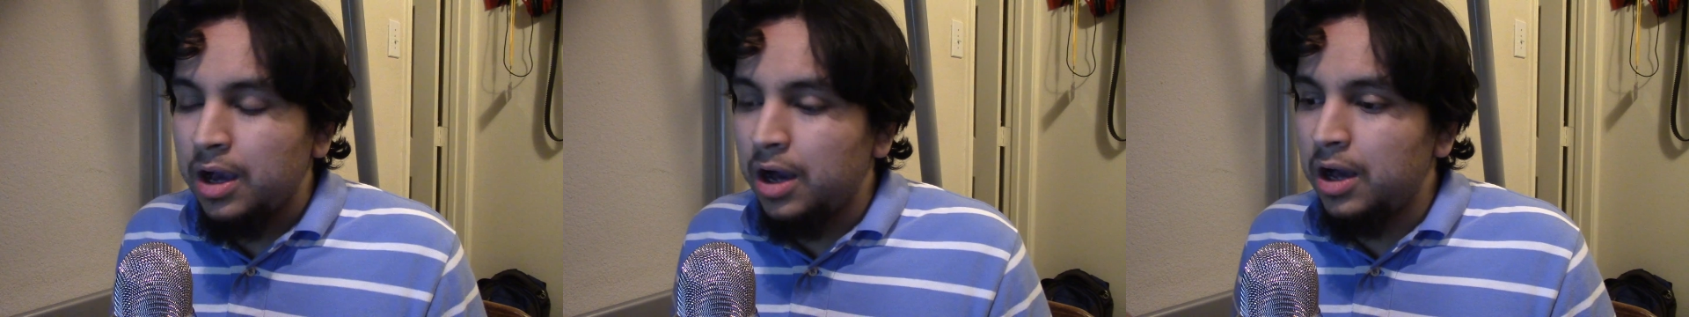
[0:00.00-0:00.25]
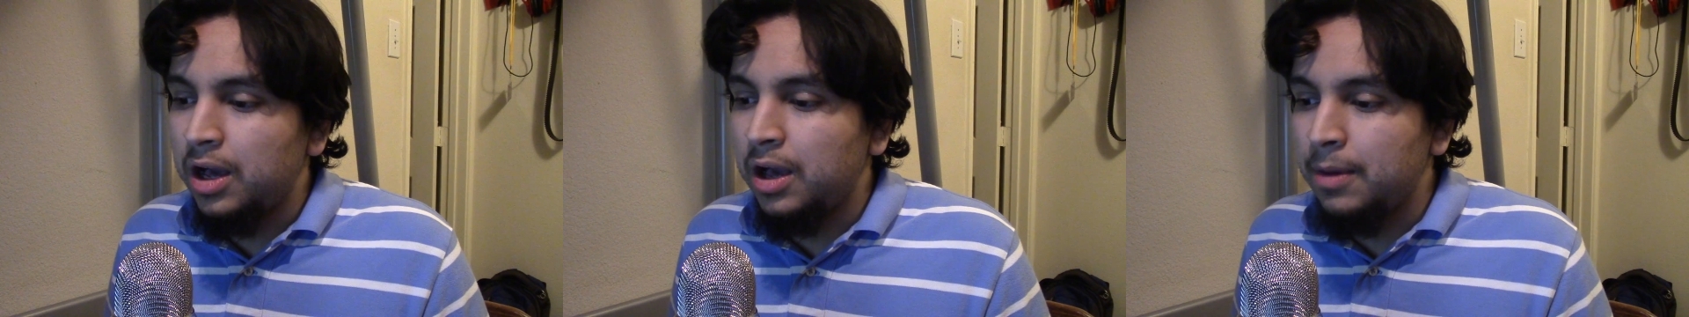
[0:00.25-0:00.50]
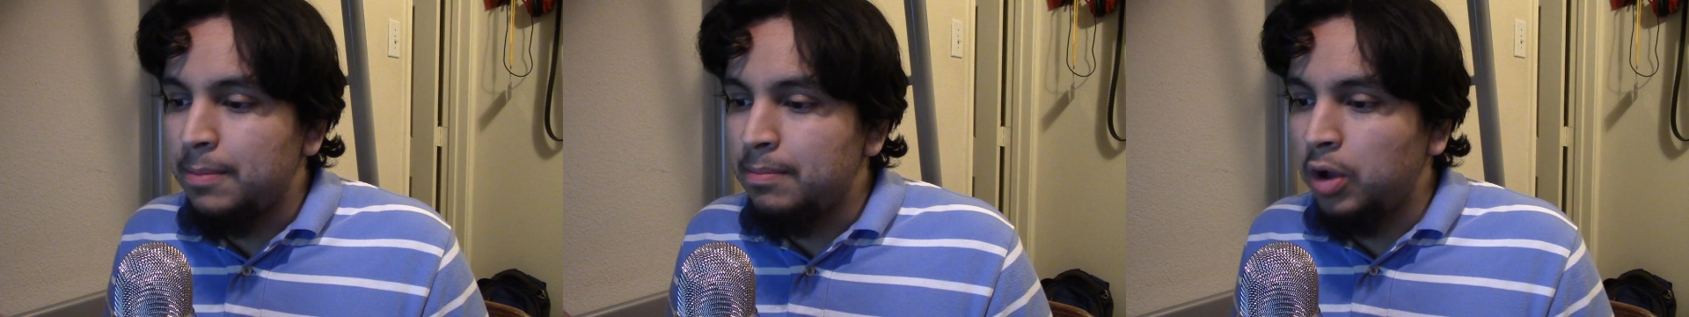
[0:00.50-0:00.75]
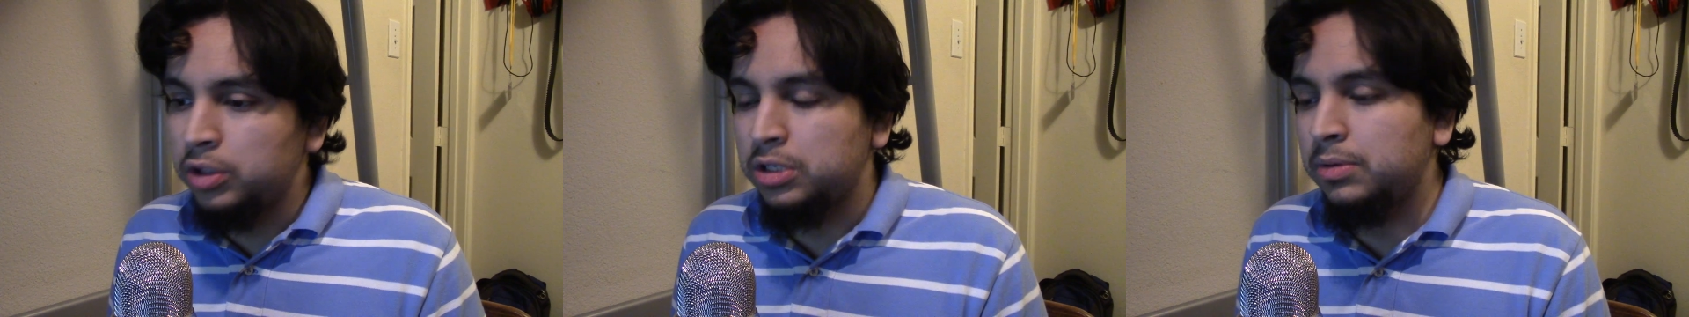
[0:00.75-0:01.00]

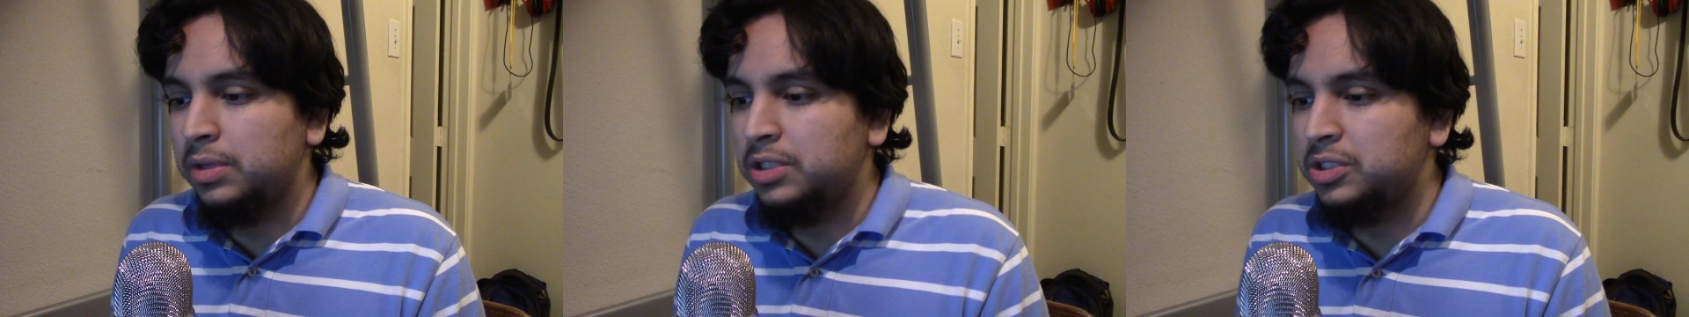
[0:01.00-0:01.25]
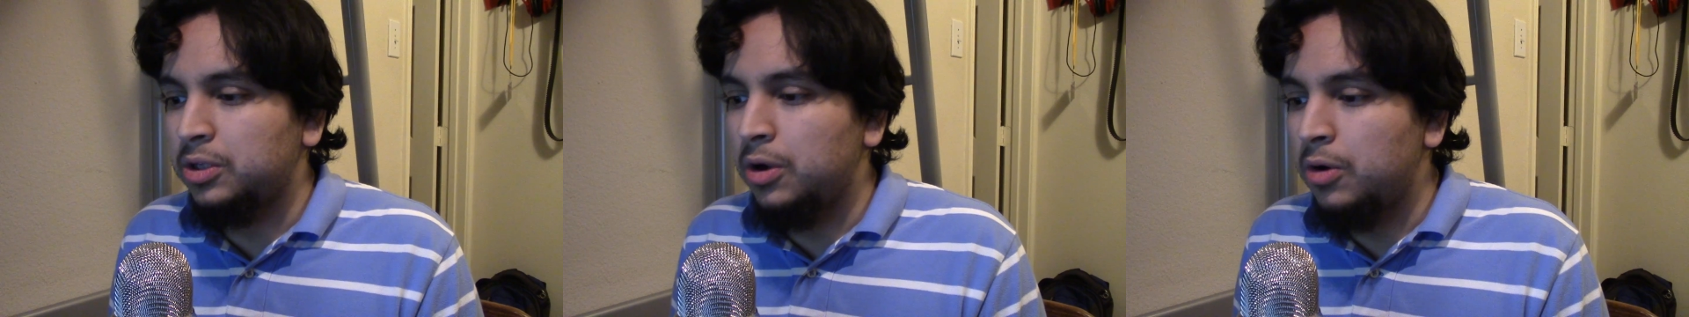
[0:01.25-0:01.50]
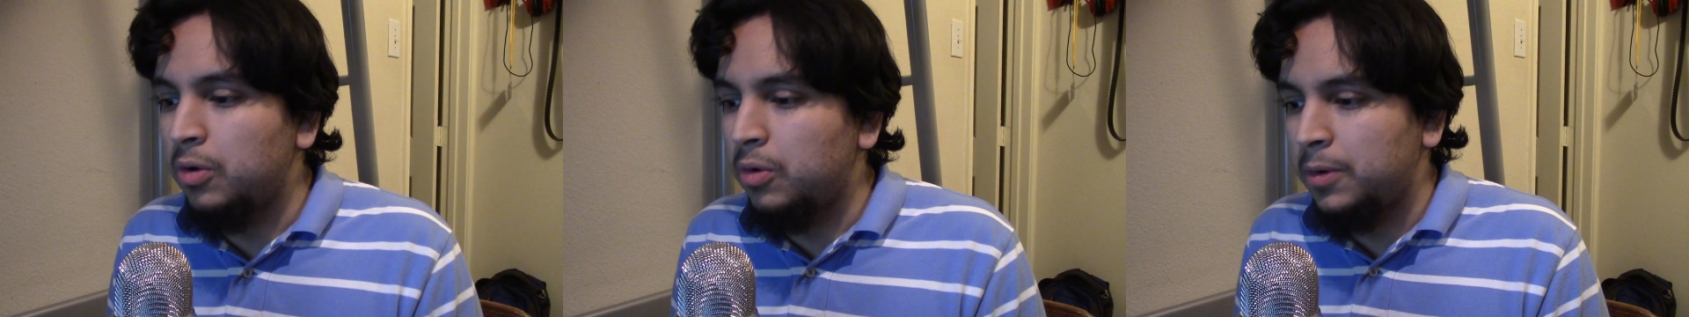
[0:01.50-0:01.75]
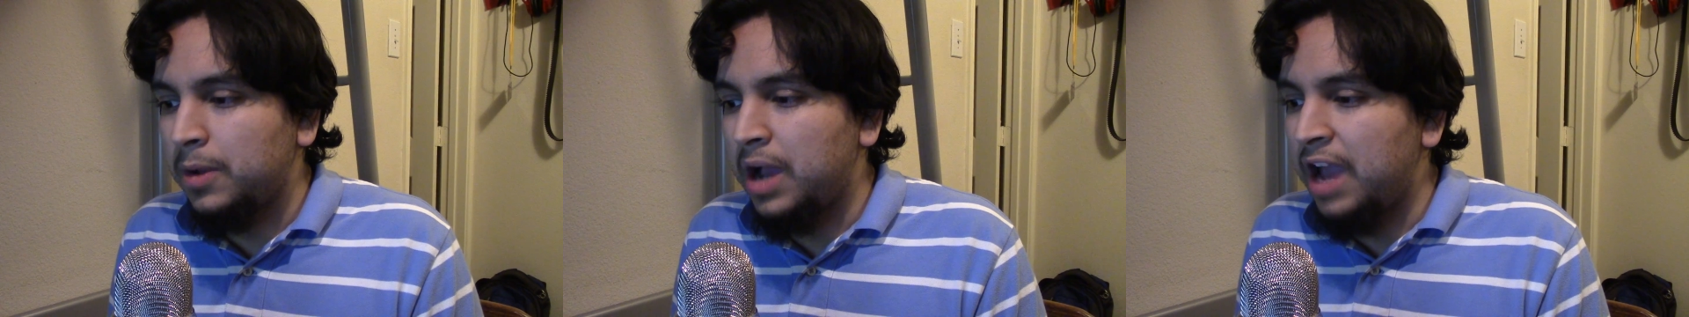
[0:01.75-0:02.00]
so
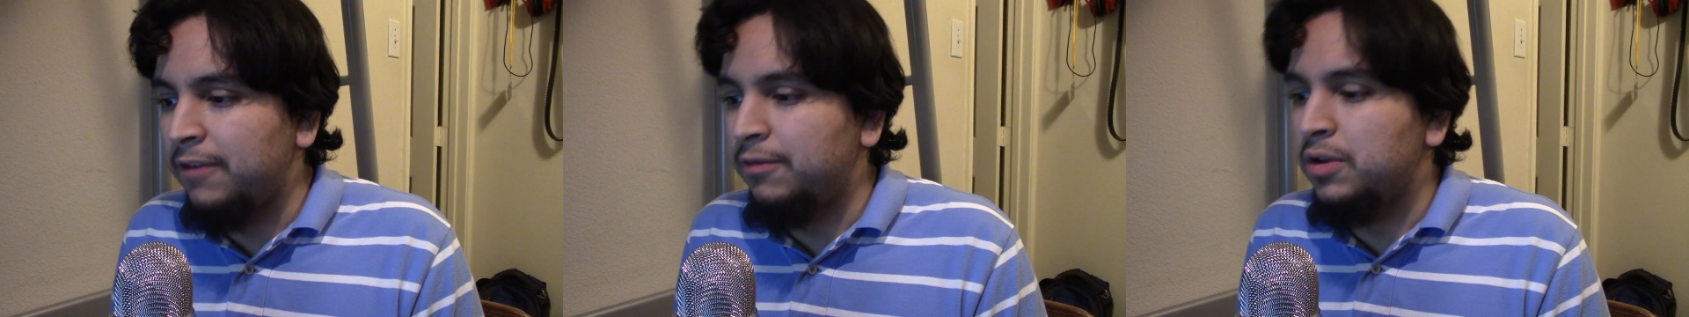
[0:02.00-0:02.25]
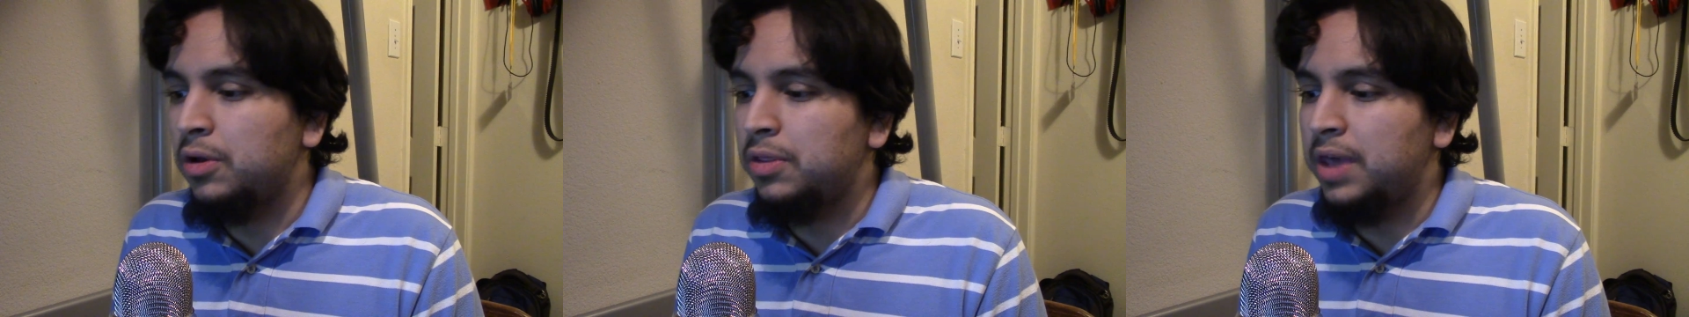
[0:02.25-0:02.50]
I feel